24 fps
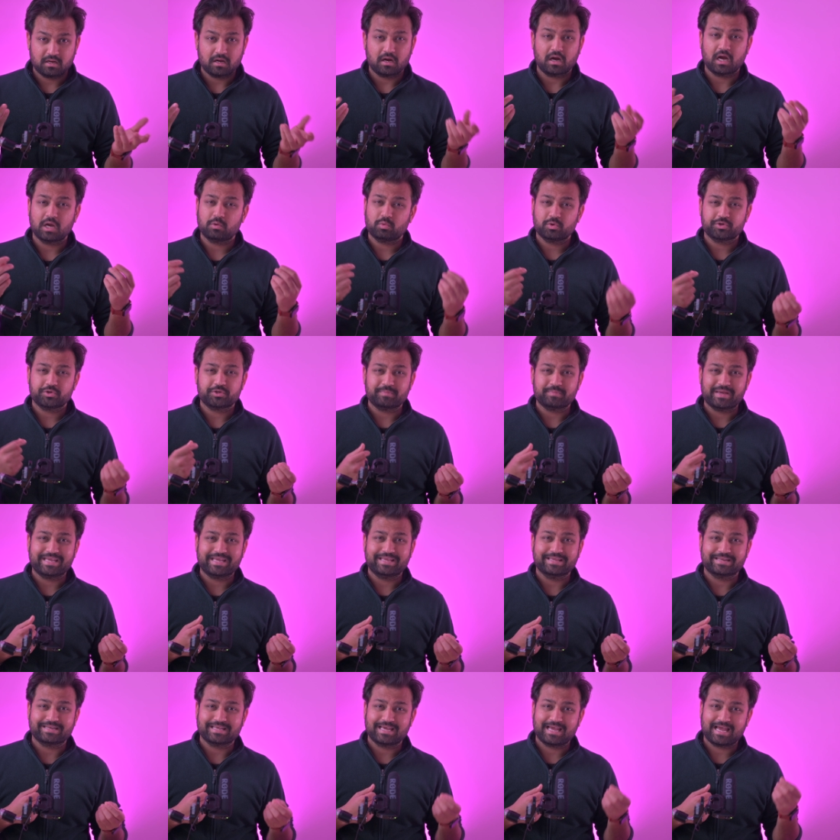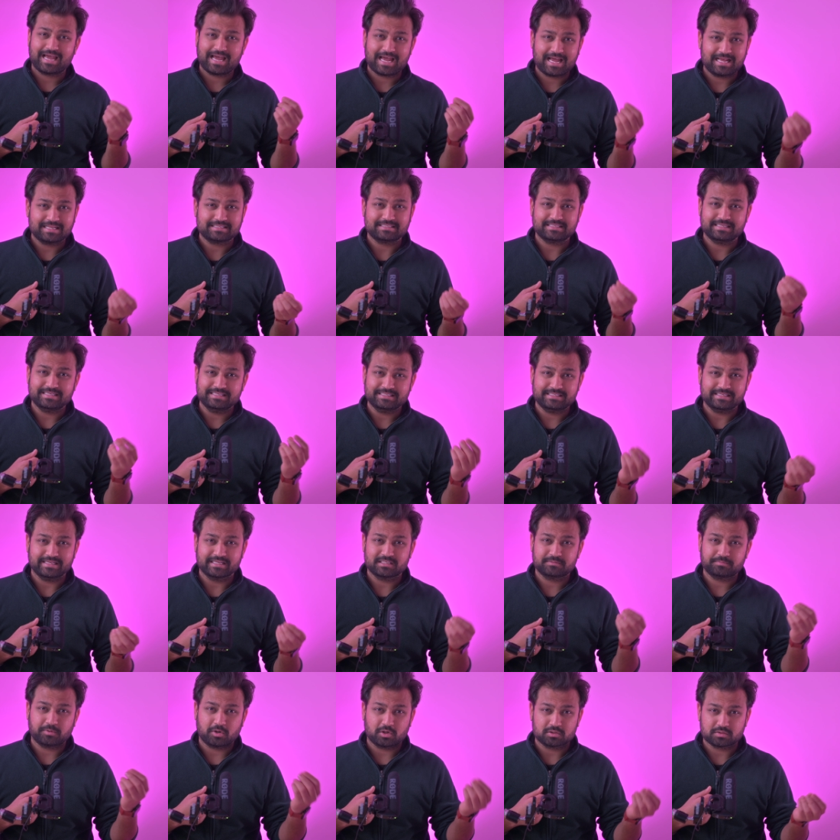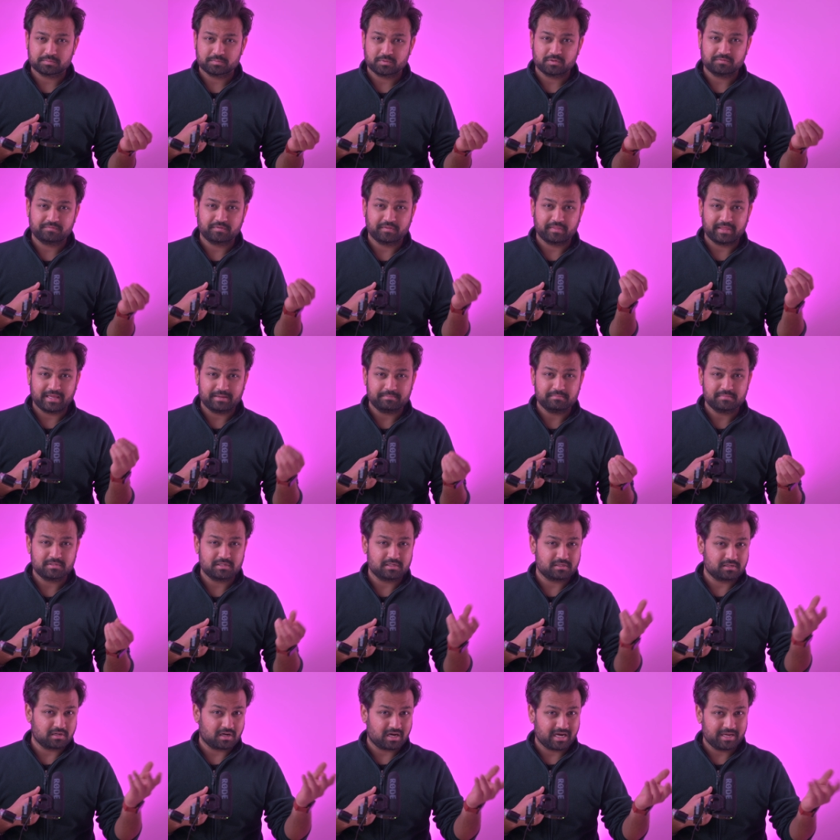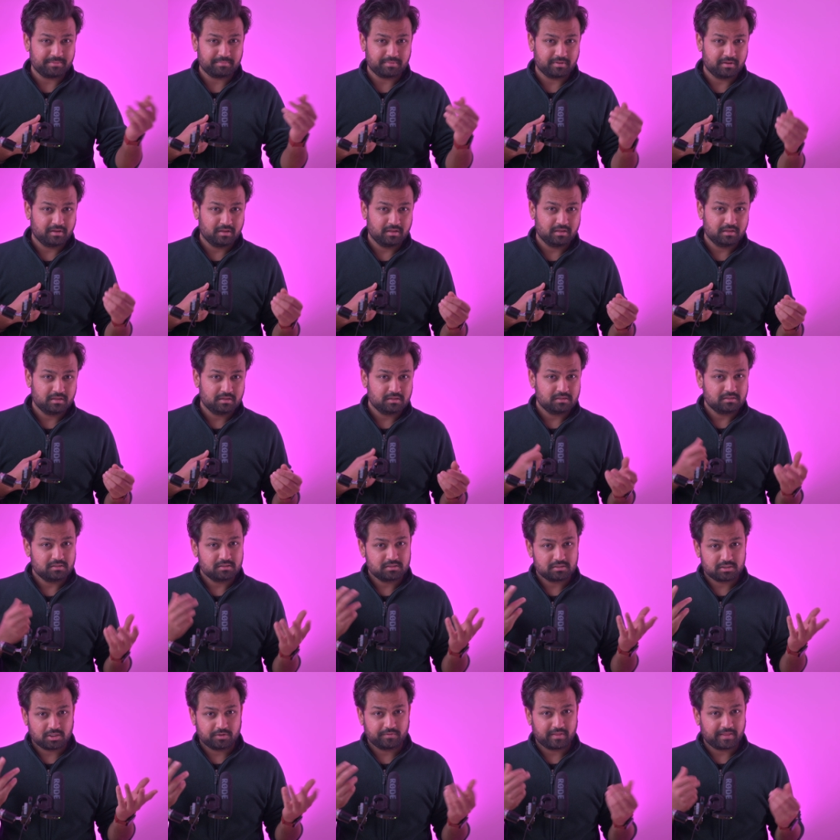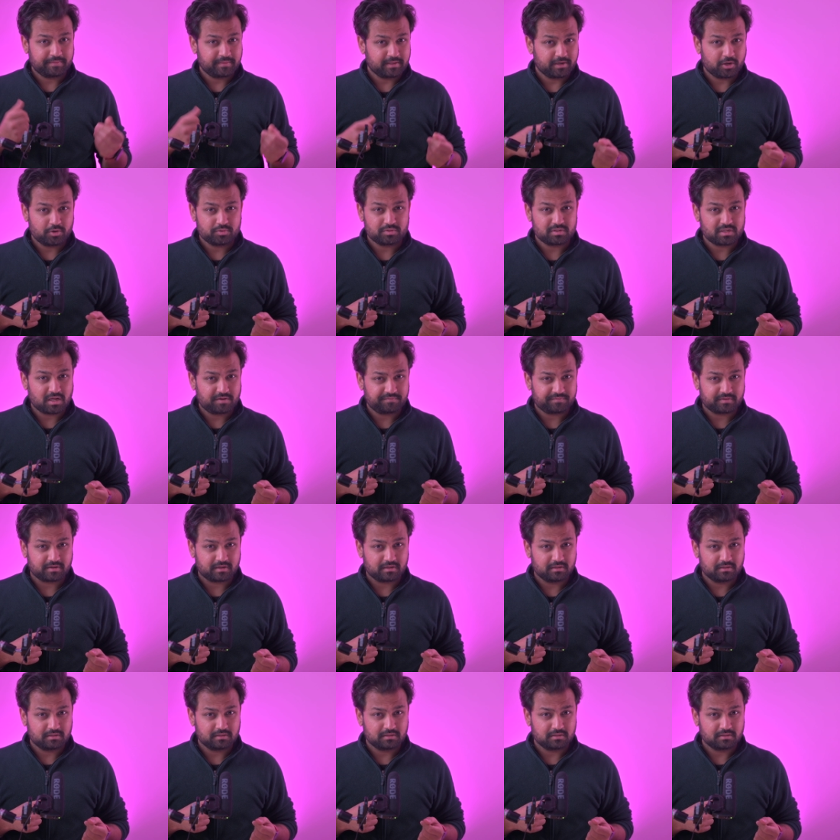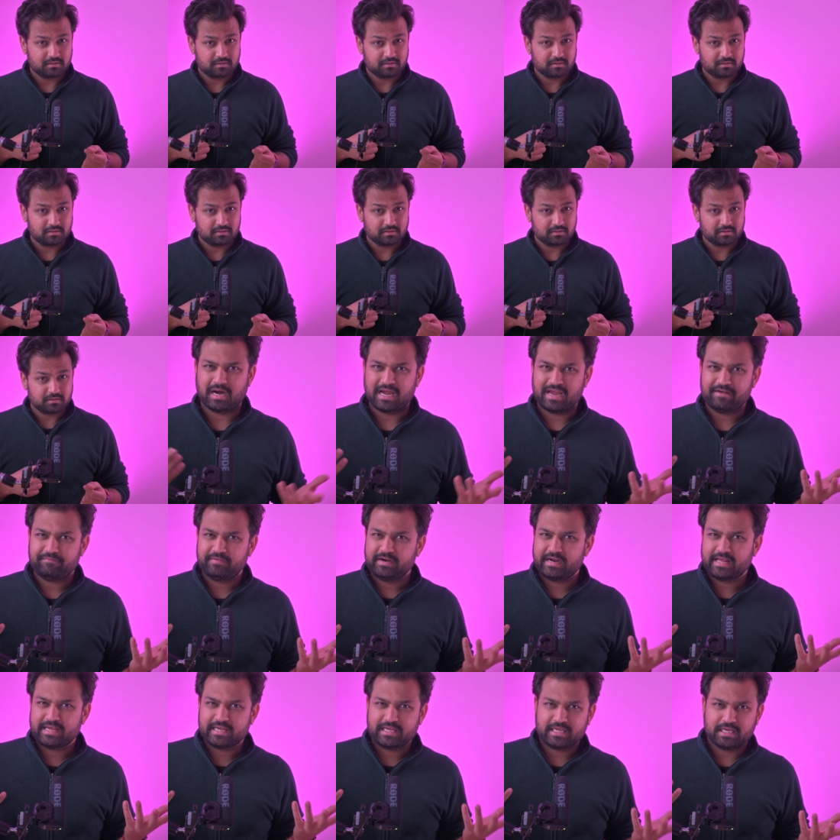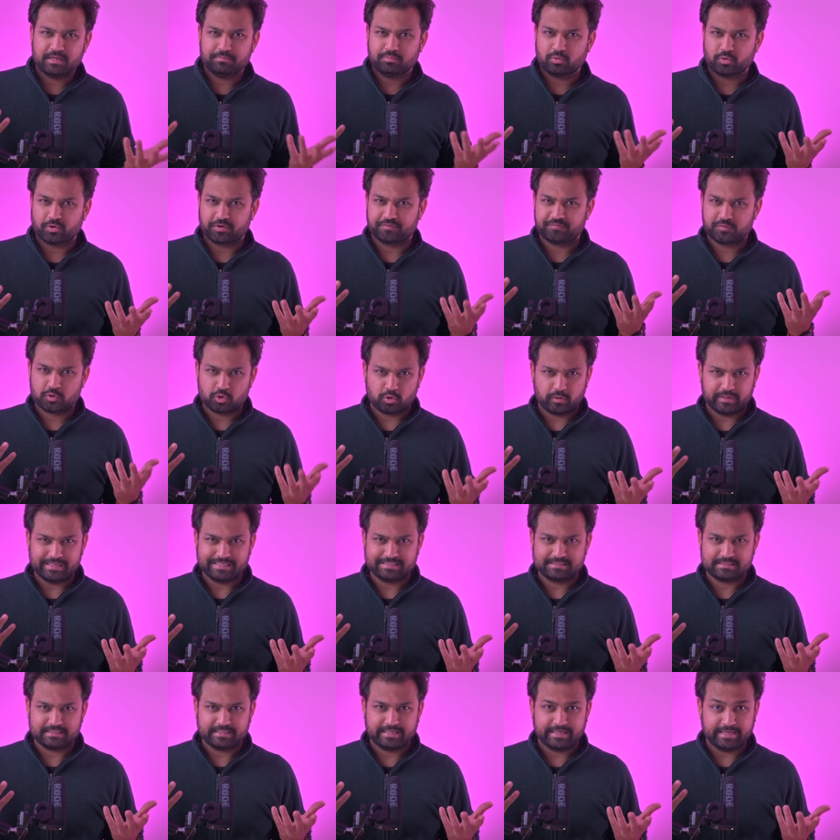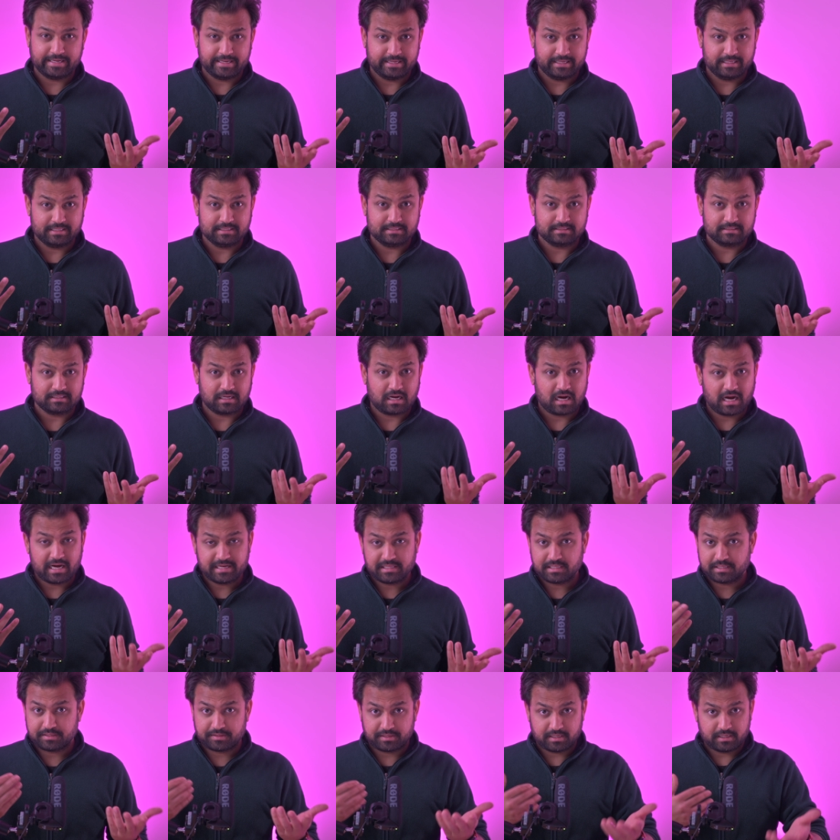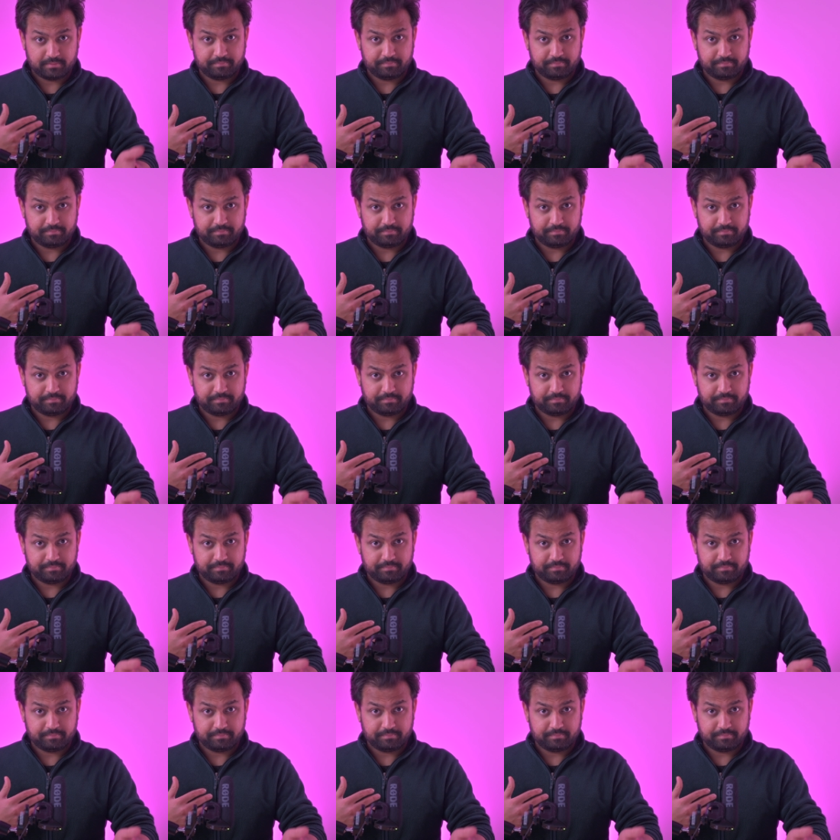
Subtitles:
I want to make it as easy as possible for them to type so that they don't suffer. My everyday keyboard of choice is either the